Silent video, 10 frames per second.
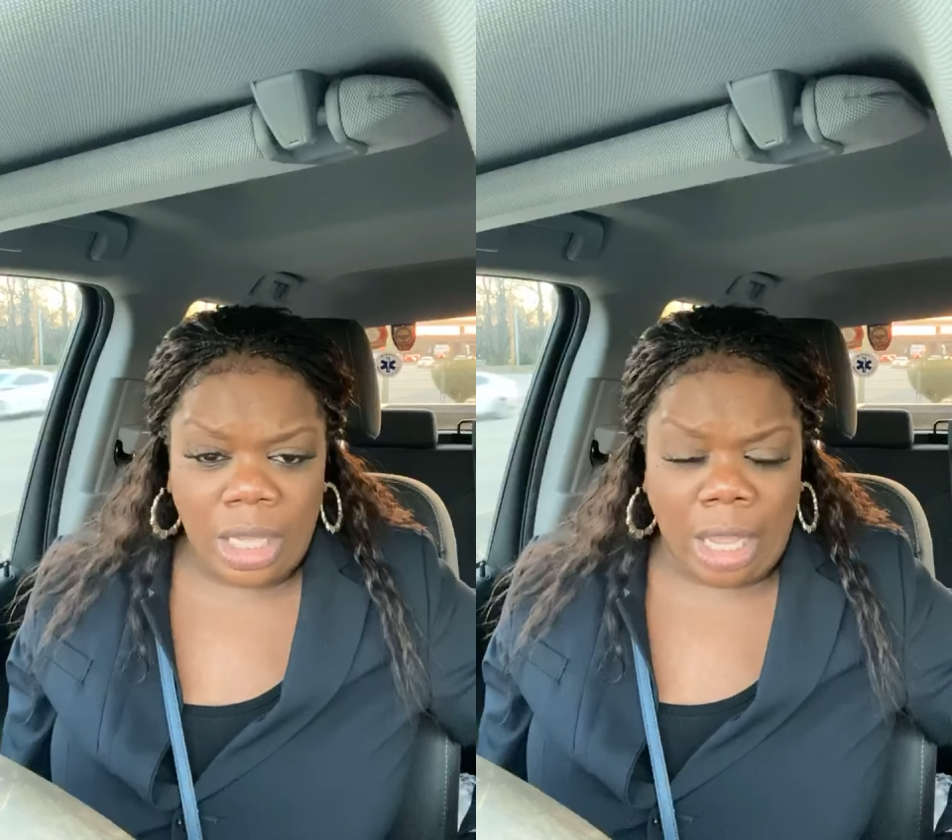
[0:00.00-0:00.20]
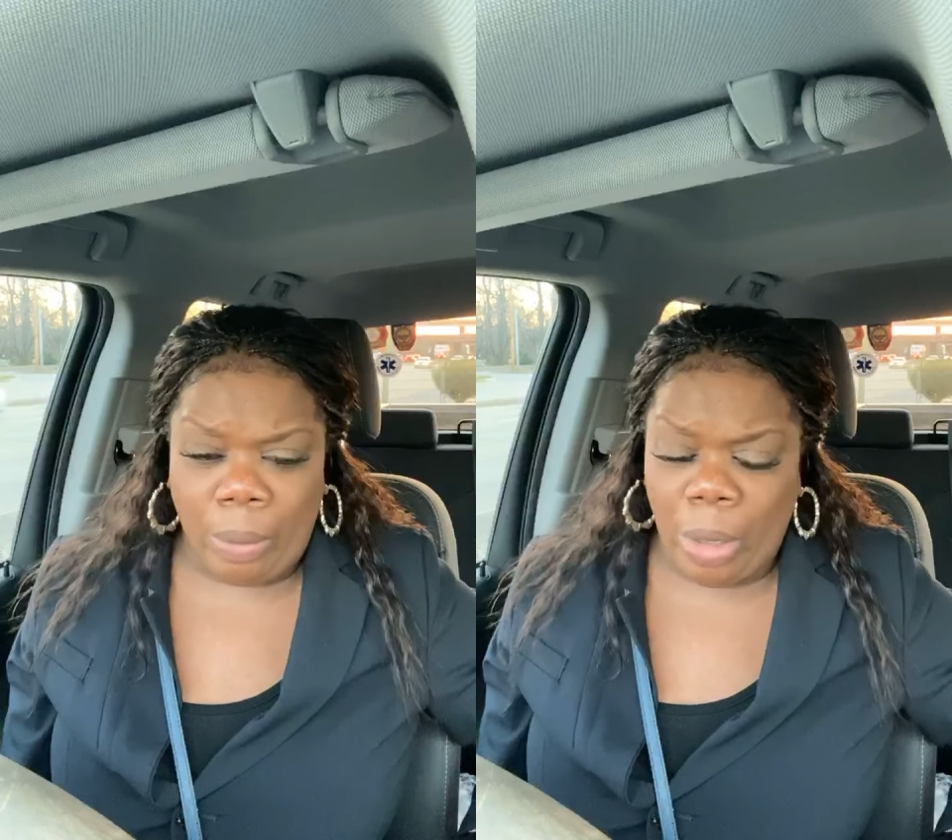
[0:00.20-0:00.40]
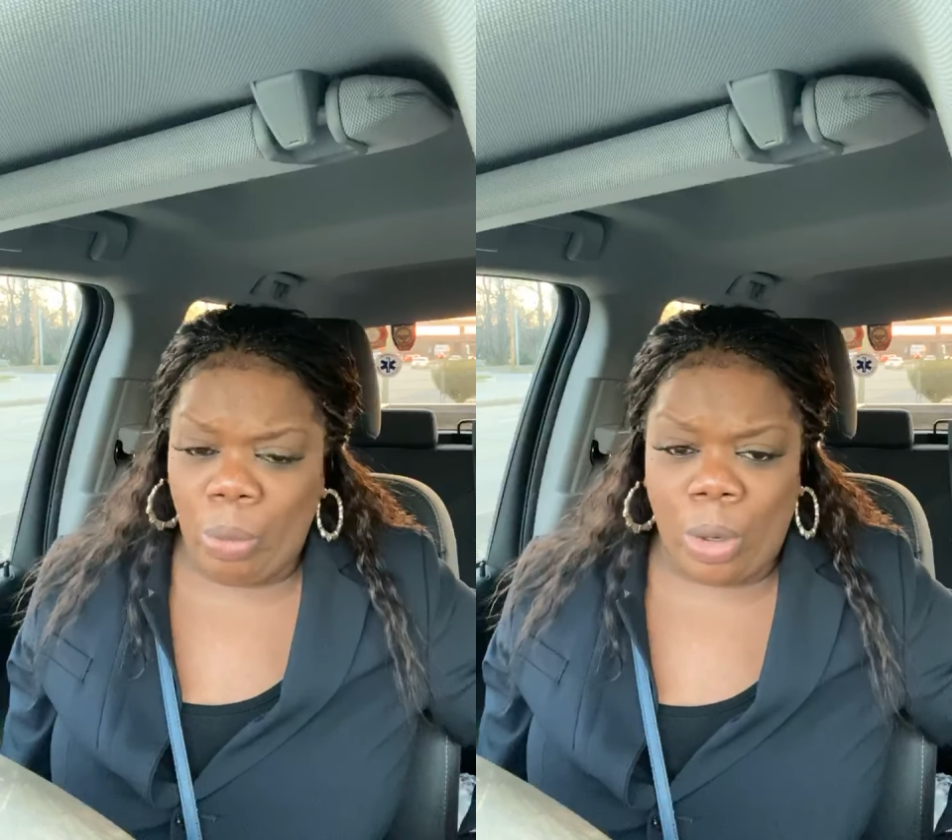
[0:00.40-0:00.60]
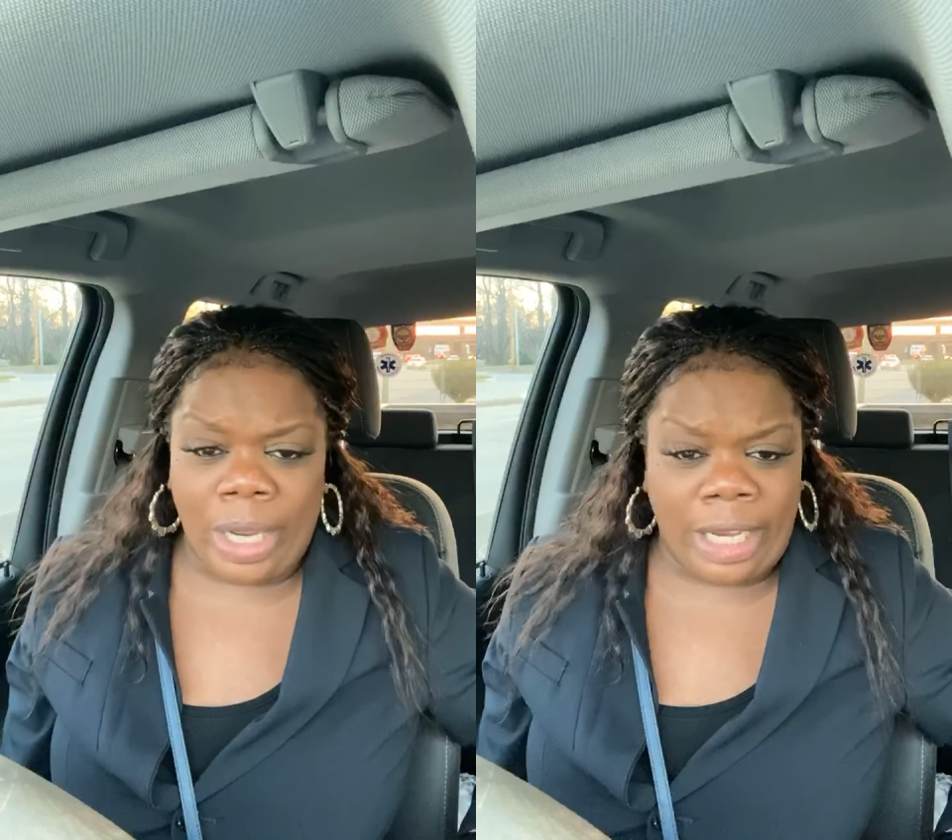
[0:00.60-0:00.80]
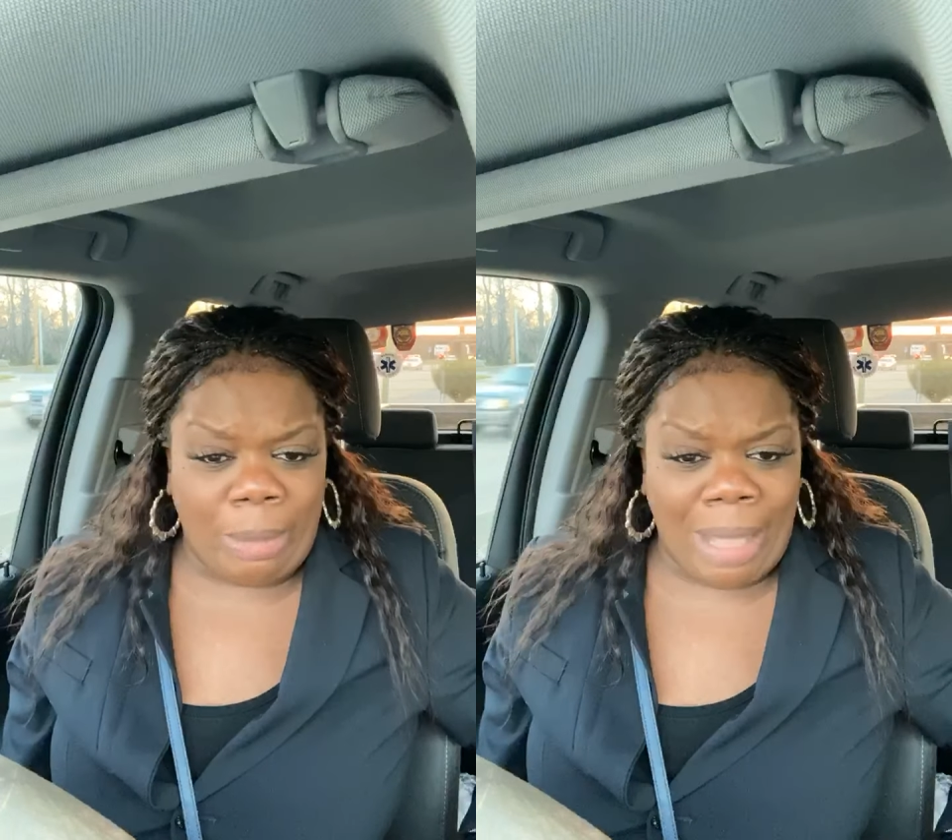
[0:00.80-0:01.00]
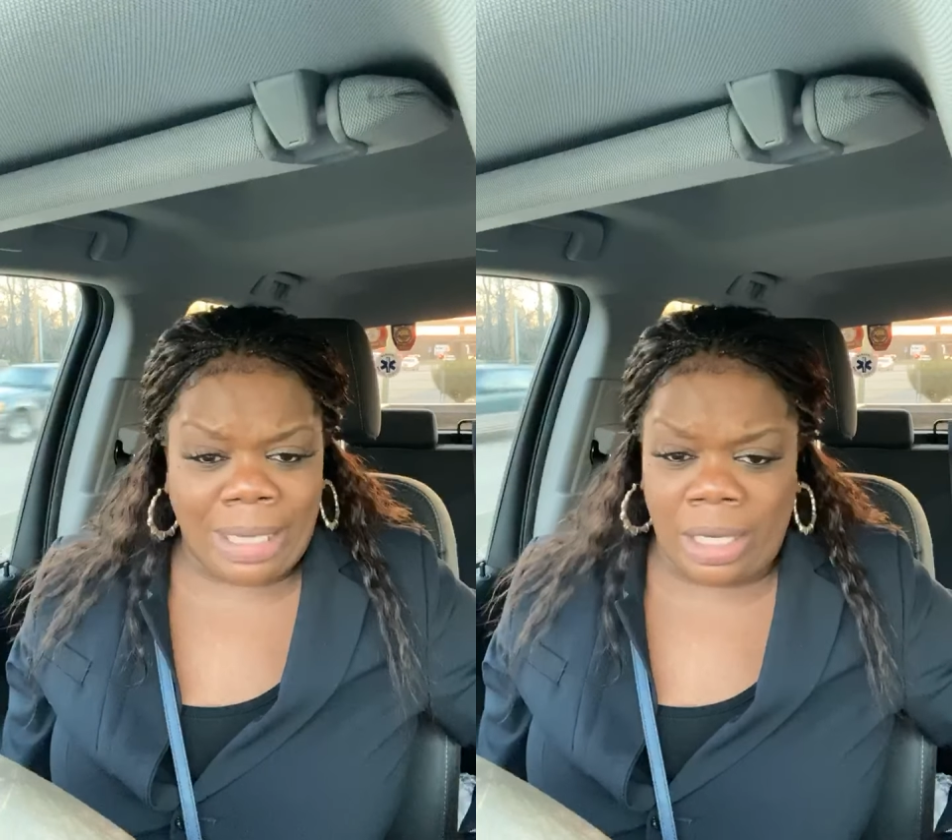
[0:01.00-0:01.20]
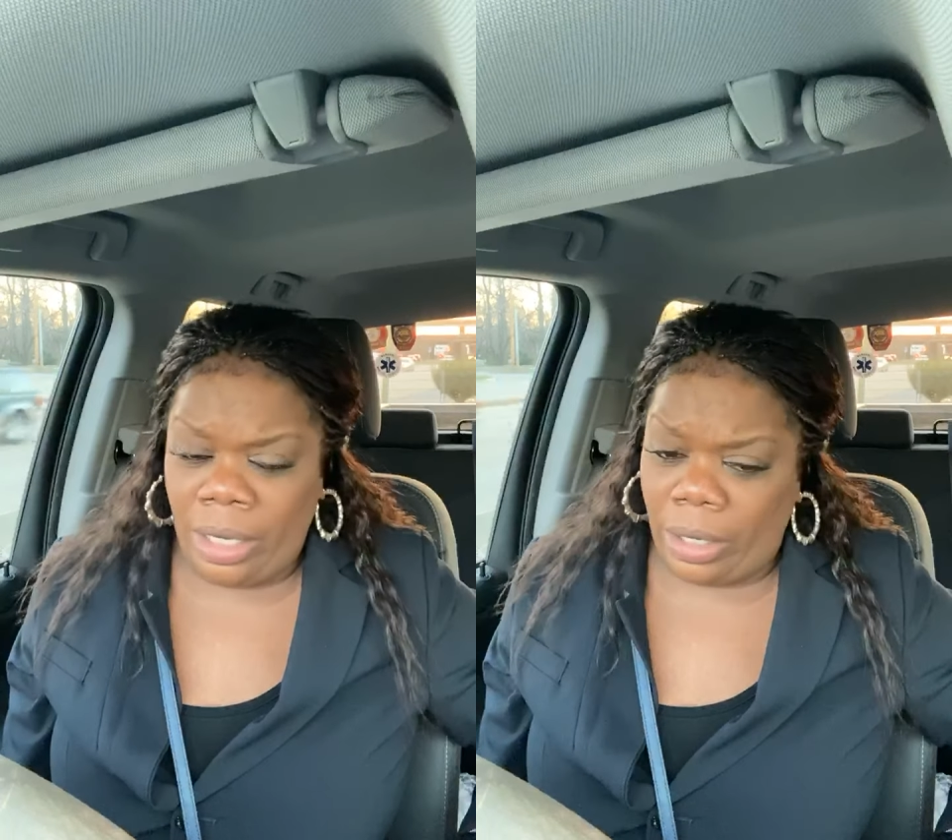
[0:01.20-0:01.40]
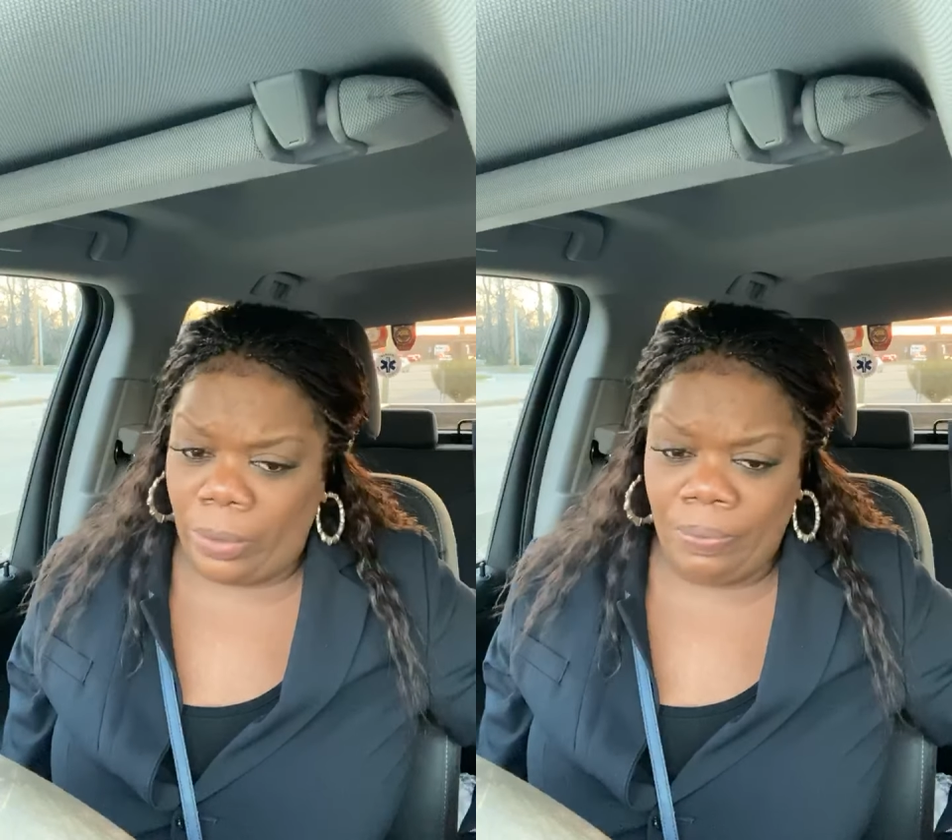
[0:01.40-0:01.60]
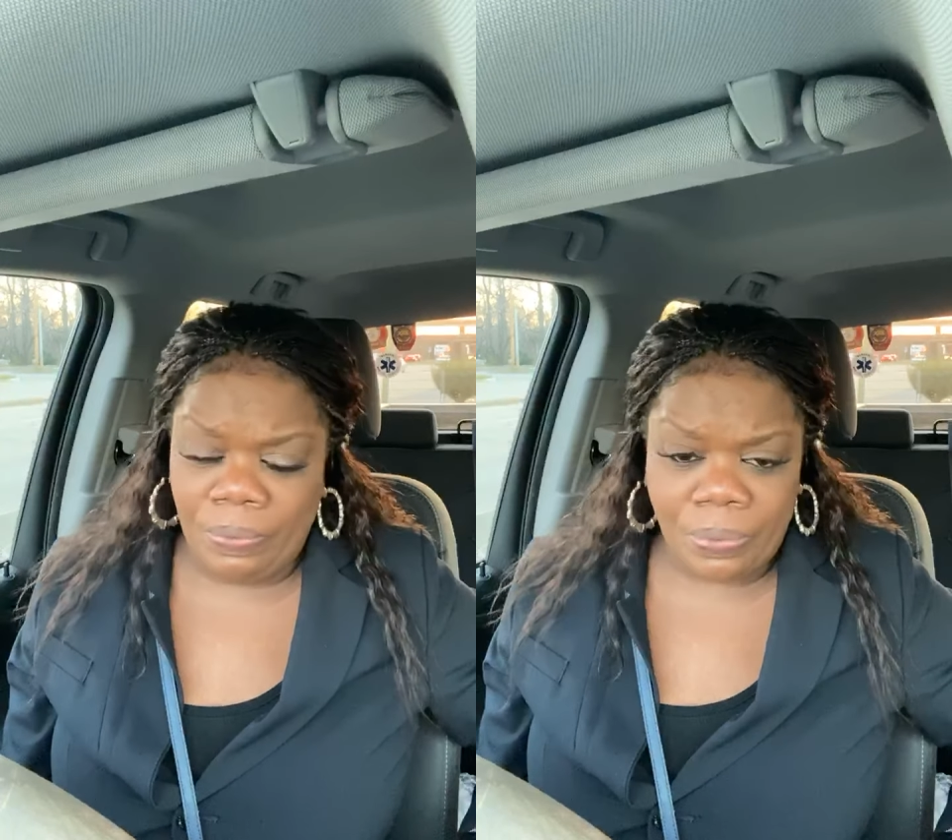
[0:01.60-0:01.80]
And we want anybody to know